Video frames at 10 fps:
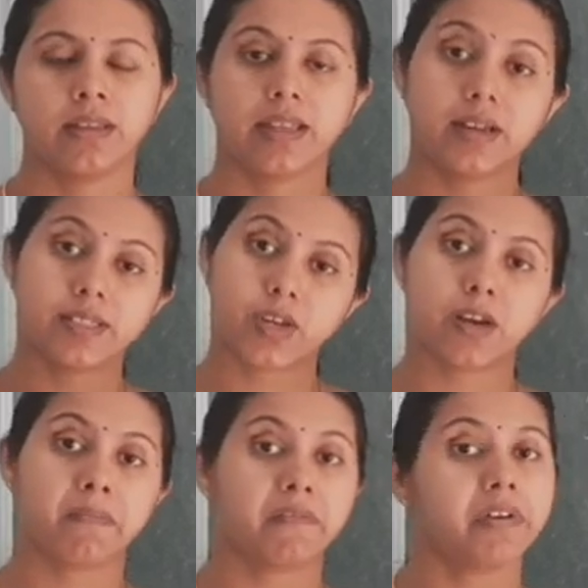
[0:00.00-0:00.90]
That
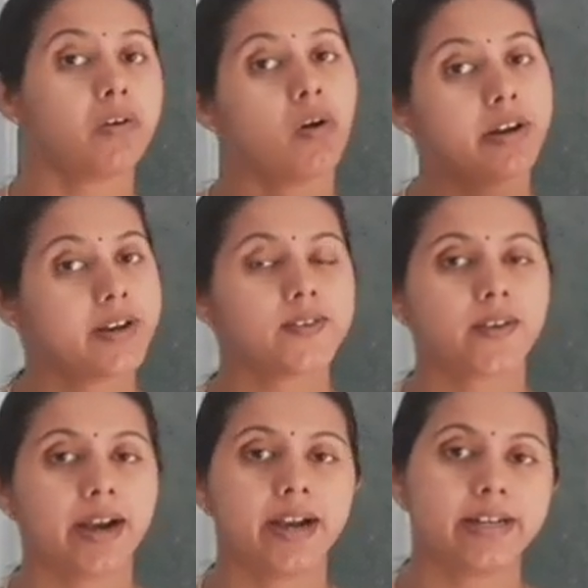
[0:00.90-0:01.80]
statement we already
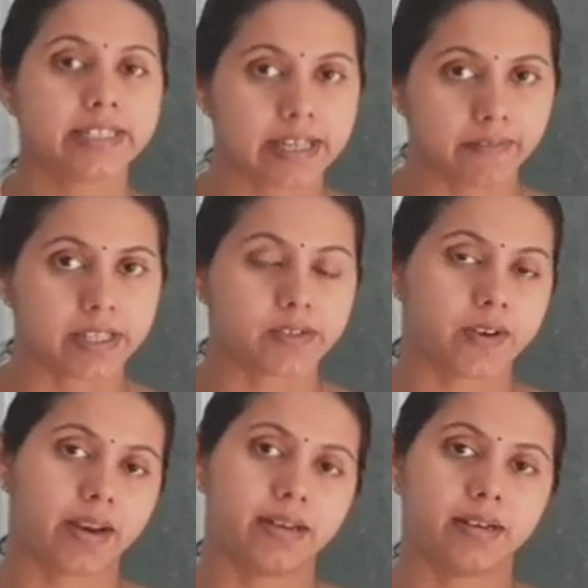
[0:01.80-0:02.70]
studied in 7th
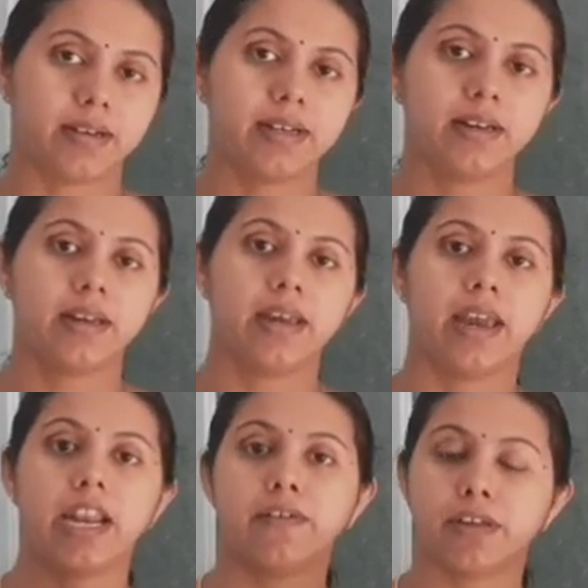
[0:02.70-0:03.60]
standard.
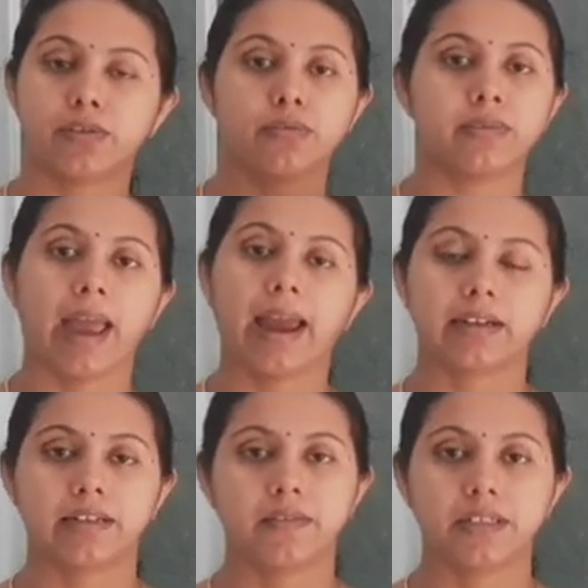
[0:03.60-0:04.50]
Anyway, through the
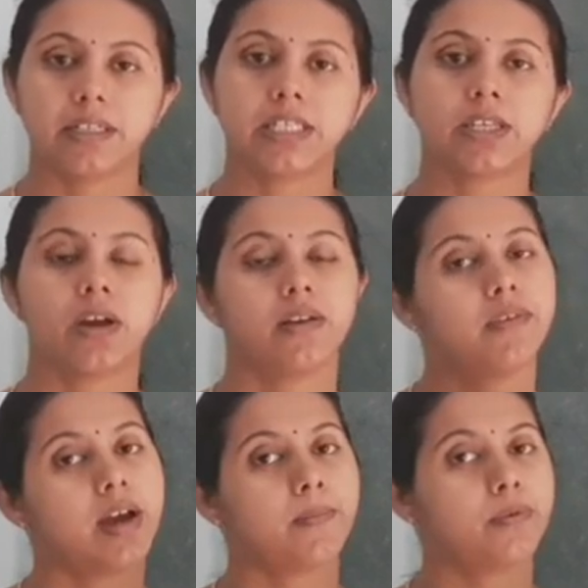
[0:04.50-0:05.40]
activities,
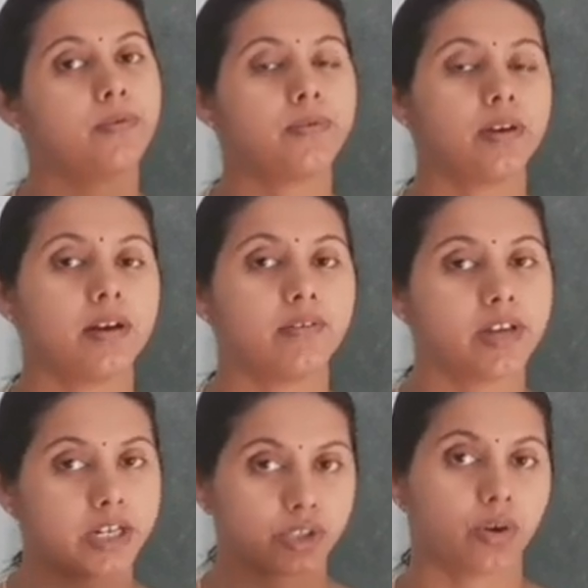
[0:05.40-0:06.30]
we
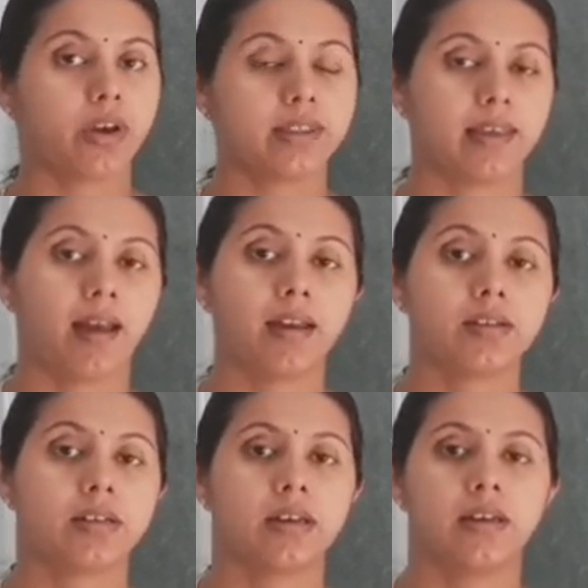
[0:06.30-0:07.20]
are showing
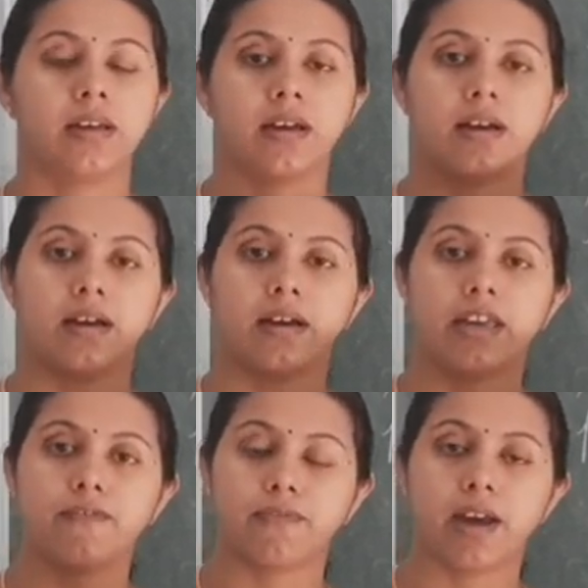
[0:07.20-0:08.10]
that
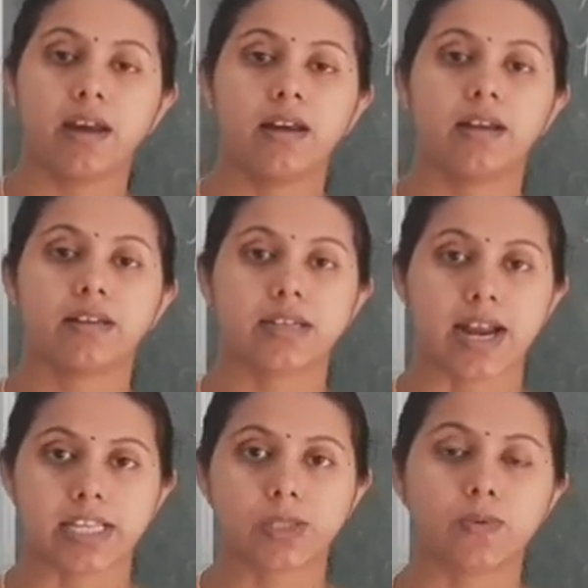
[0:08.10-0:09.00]
if a
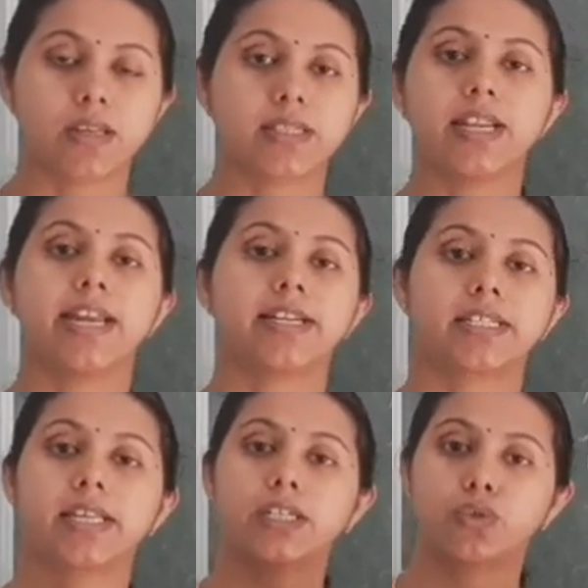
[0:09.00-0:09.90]
transversal
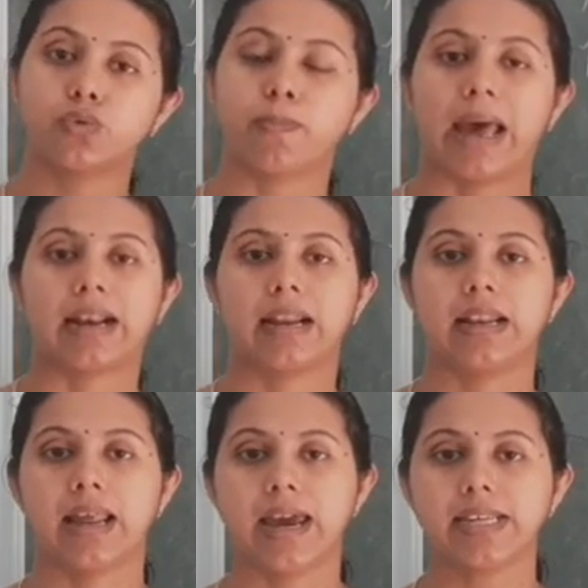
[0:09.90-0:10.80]
intersect two
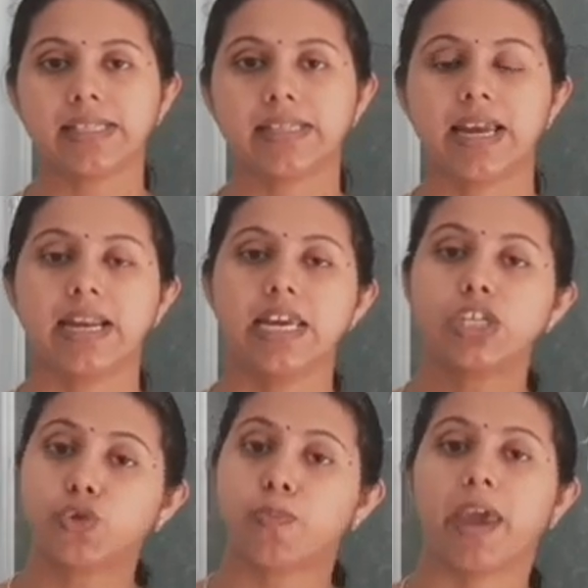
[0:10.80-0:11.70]
parallel lines, then
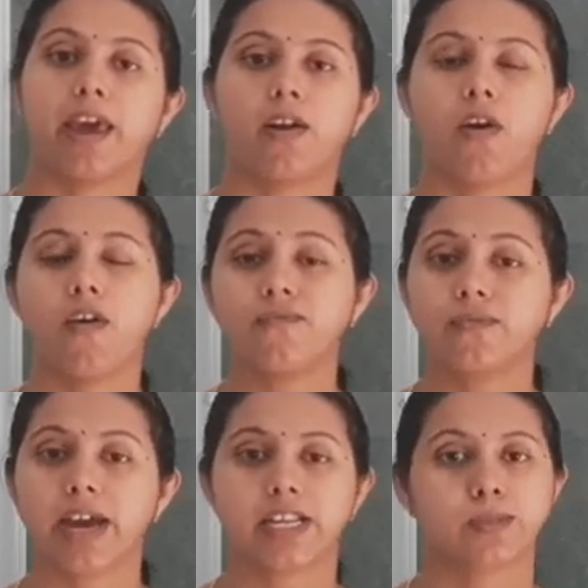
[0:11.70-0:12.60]
each pair
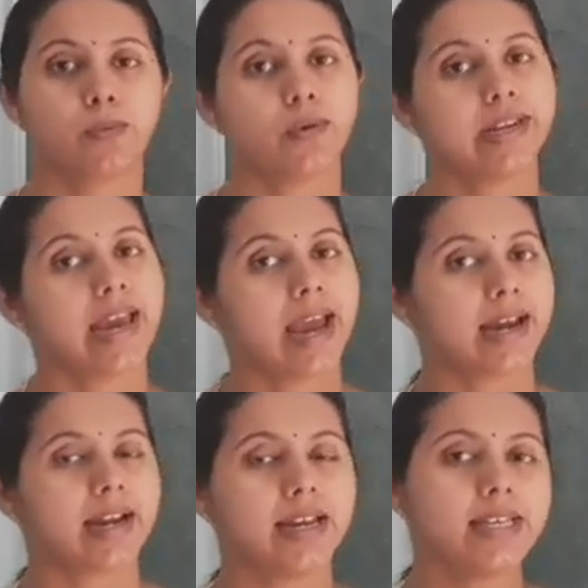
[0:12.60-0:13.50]
of corresponding
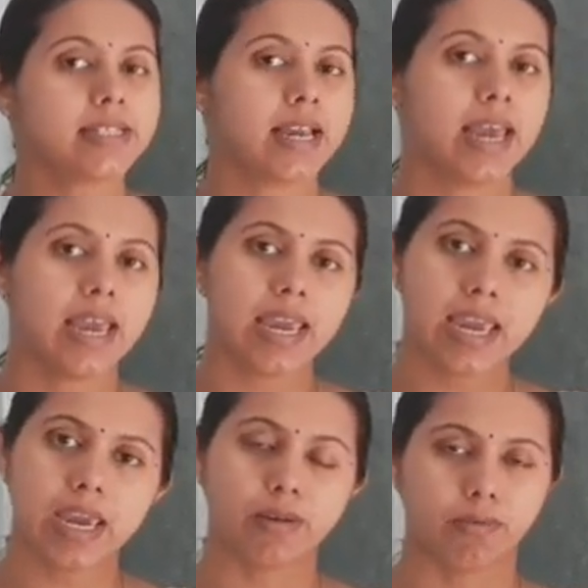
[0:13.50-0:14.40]
angle is
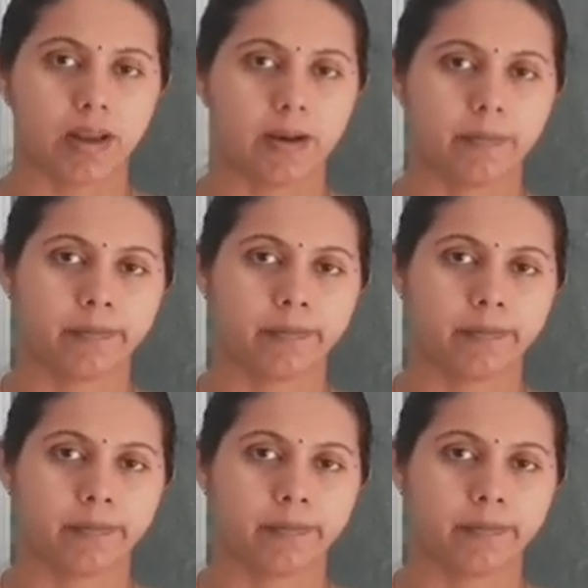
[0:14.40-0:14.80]
equal.